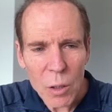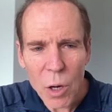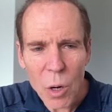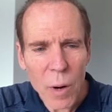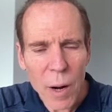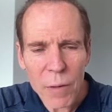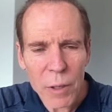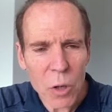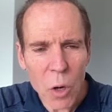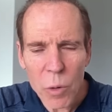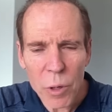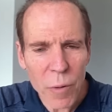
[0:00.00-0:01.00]
No, we're having
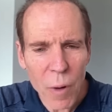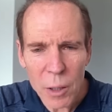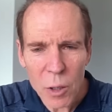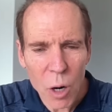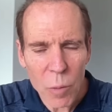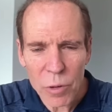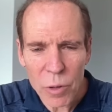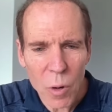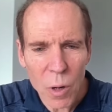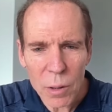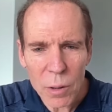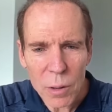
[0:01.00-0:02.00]
no refined carbs at
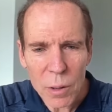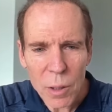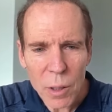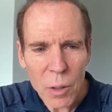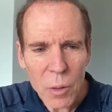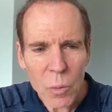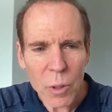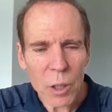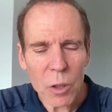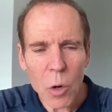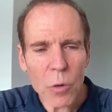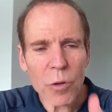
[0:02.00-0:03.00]
all. We're
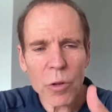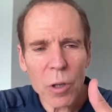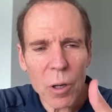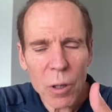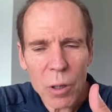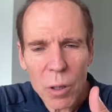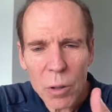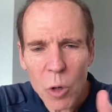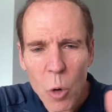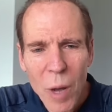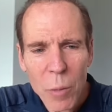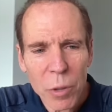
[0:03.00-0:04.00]
eating no sugar,
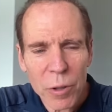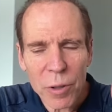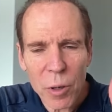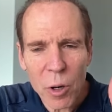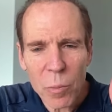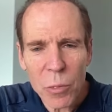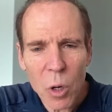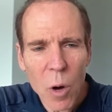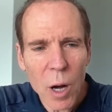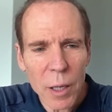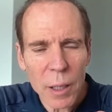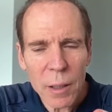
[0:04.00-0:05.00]
no maple syrup, no
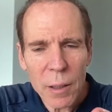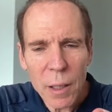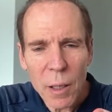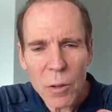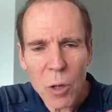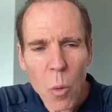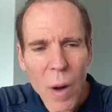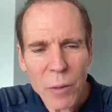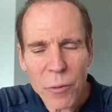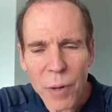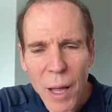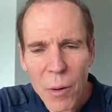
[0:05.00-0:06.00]
honey, no white
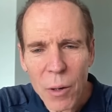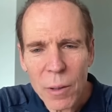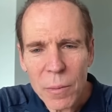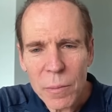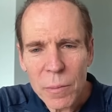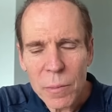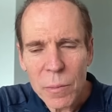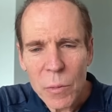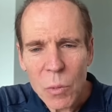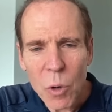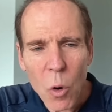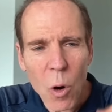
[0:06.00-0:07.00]
flour.
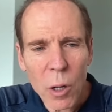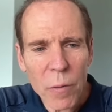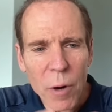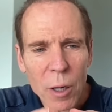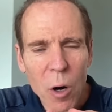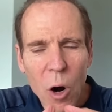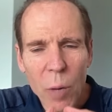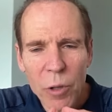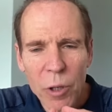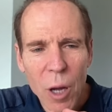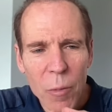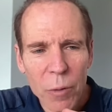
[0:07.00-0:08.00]
Where all of our carbs
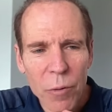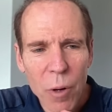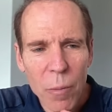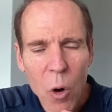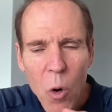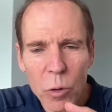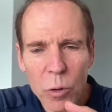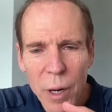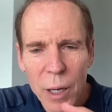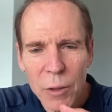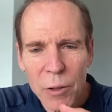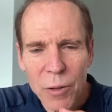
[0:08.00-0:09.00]
are coming from whole
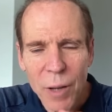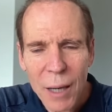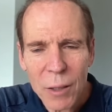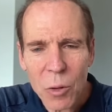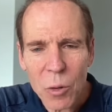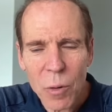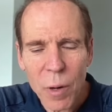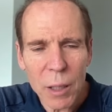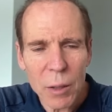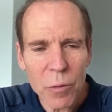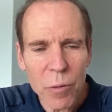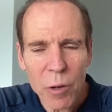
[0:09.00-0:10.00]
grains, intact whole
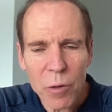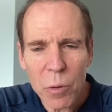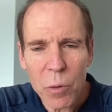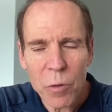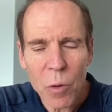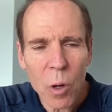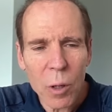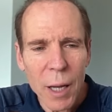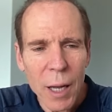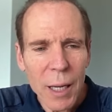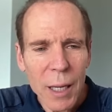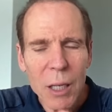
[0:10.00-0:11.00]
grains, fresh fruit. It's all
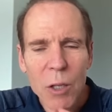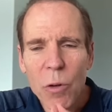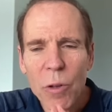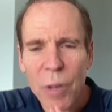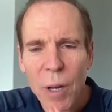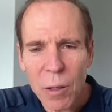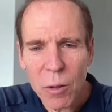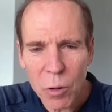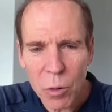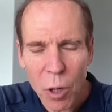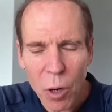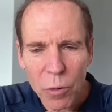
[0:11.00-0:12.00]
intracellular
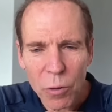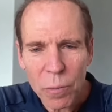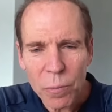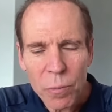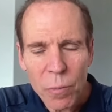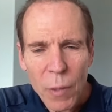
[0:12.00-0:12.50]
glucose.